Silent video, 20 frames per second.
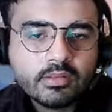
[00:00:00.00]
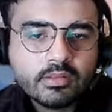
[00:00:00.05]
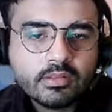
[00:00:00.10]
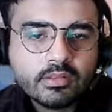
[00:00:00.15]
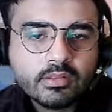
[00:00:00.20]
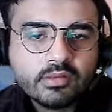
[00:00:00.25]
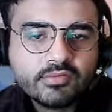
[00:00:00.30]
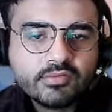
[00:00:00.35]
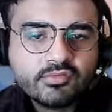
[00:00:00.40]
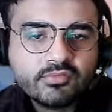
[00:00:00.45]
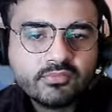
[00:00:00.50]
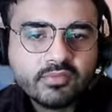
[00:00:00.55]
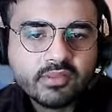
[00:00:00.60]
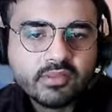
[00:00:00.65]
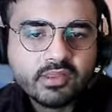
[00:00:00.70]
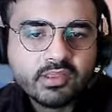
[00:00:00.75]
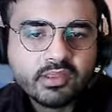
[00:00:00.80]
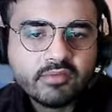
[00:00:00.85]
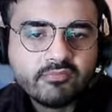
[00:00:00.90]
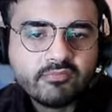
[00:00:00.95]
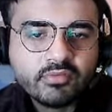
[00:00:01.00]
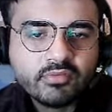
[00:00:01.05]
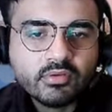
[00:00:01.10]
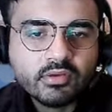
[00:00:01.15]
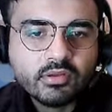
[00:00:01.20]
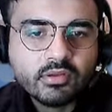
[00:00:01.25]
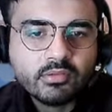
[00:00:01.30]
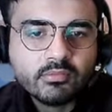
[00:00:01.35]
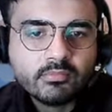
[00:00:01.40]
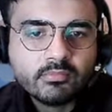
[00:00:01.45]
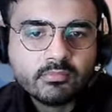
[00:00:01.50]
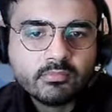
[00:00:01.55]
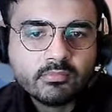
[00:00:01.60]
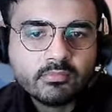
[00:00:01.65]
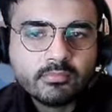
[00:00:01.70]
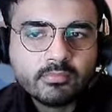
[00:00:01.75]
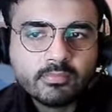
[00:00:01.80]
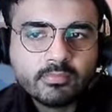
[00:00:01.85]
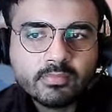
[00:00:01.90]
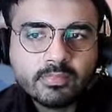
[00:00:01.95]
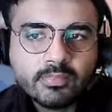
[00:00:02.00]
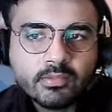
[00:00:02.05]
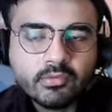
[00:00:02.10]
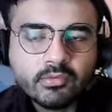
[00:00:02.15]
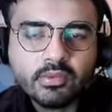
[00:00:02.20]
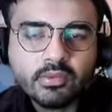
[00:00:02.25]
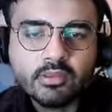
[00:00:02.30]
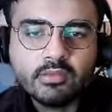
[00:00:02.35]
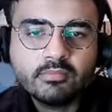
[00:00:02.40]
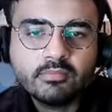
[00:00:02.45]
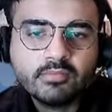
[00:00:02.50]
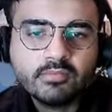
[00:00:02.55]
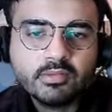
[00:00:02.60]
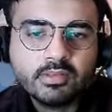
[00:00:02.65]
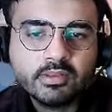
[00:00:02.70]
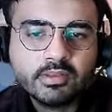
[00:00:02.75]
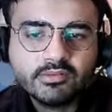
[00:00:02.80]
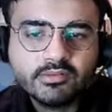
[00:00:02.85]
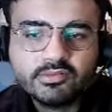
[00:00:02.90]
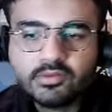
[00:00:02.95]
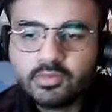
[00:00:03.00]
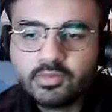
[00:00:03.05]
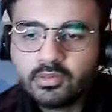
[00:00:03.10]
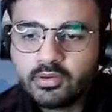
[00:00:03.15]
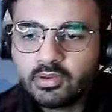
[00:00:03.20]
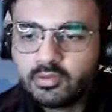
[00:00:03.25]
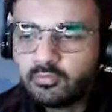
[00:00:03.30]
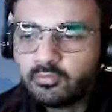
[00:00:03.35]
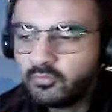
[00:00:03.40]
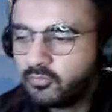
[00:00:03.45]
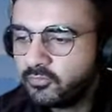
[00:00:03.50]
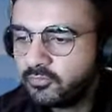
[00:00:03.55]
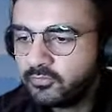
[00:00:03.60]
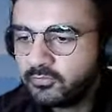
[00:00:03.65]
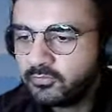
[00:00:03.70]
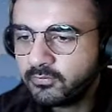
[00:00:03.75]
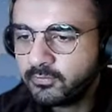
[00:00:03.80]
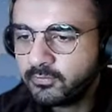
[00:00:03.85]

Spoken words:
Let's go for king f3. Okay, and that's not the right move.